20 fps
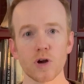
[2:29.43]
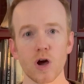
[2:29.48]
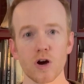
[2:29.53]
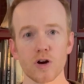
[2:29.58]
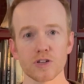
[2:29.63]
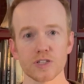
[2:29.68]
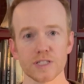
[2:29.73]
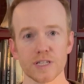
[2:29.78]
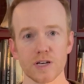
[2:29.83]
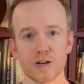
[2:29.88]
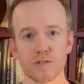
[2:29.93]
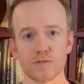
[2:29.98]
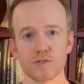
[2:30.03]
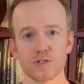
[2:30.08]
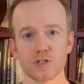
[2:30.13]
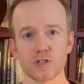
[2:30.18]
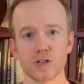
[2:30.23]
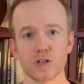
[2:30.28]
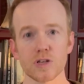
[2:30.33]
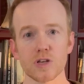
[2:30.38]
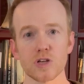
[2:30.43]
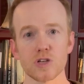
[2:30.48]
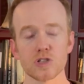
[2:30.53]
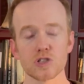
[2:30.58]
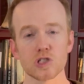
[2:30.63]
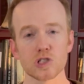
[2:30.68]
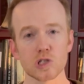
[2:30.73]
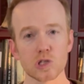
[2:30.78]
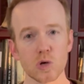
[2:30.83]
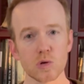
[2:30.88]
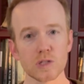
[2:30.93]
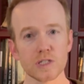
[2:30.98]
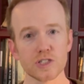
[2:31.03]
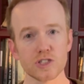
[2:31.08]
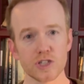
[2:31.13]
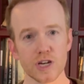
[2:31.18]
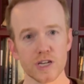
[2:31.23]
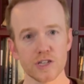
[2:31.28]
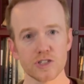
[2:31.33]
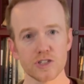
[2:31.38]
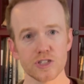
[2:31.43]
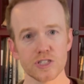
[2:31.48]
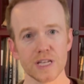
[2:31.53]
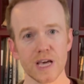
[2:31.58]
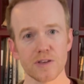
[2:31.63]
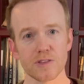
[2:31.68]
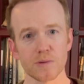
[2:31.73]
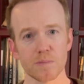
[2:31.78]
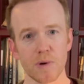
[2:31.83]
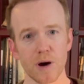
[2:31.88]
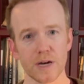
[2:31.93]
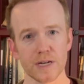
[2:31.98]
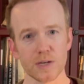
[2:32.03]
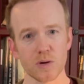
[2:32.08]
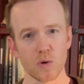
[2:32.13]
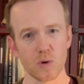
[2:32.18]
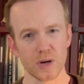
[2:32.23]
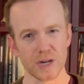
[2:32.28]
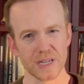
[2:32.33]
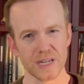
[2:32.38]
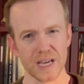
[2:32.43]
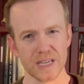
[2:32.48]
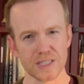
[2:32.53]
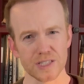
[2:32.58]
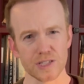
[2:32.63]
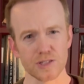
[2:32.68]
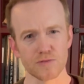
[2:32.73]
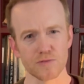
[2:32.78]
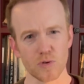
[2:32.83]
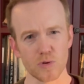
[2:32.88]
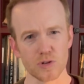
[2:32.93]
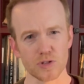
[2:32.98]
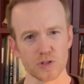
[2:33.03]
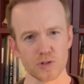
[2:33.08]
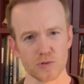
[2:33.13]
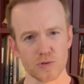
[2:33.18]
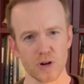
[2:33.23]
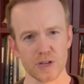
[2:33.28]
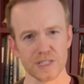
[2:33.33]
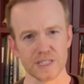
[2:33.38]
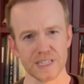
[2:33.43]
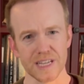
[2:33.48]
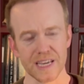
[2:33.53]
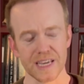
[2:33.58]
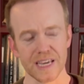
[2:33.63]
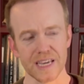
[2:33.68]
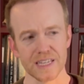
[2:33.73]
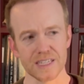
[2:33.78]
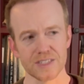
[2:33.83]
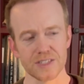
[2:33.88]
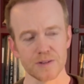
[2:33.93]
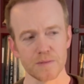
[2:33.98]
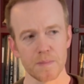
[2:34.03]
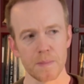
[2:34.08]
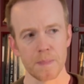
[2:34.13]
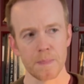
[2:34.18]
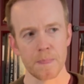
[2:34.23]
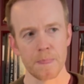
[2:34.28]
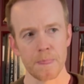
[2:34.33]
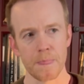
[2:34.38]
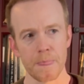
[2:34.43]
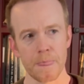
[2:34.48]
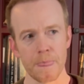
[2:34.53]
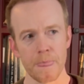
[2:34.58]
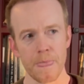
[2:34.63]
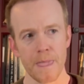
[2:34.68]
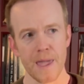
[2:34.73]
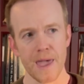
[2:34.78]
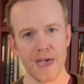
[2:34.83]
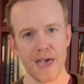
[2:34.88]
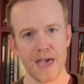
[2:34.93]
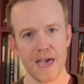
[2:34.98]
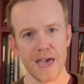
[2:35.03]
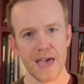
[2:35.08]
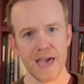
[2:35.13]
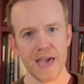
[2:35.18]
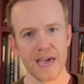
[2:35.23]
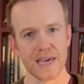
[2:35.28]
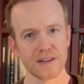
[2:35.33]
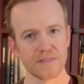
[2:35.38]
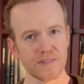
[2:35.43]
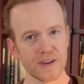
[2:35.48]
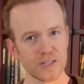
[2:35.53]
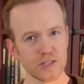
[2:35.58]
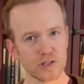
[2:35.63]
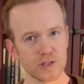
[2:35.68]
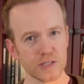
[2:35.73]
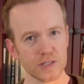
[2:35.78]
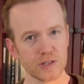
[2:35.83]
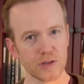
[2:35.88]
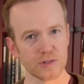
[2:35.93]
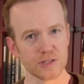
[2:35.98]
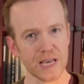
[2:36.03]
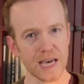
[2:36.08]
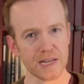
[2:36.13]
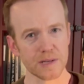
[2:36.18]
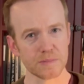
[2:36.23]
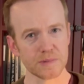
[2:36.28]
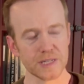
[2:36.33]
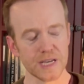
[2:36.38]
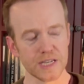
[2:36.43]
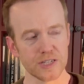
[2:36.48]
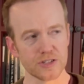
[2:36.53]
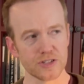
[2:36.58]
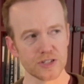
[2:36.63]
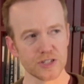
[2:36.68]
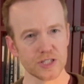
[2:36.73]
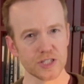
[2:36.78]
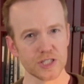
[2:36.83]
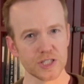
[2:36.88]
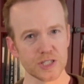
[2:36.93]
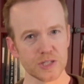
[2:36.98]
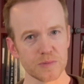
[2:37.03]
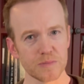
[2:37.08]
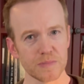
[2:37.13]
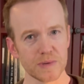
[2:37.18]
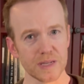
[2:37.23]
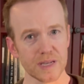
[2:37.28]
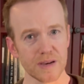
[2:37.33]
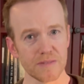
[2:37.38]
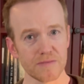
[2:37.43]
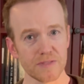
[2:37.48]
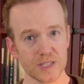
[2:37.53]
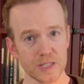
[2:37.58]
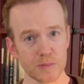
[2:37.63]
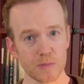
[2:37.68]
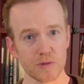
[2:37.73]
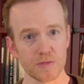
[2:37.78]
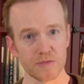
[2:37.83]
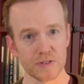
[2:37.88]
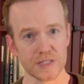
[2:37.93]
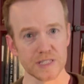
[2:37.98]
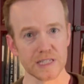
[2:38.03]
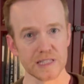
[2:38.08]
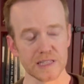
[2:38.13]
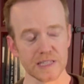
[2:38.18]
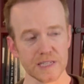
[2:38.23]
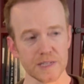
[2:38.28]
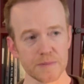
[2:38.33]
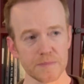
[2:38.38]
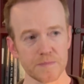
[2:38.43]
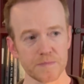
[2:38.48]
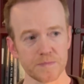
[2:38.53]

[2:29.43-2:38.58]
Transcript: ourselves slowly changes how the body organizes force across decades. And eventually those adaptations become visible physically.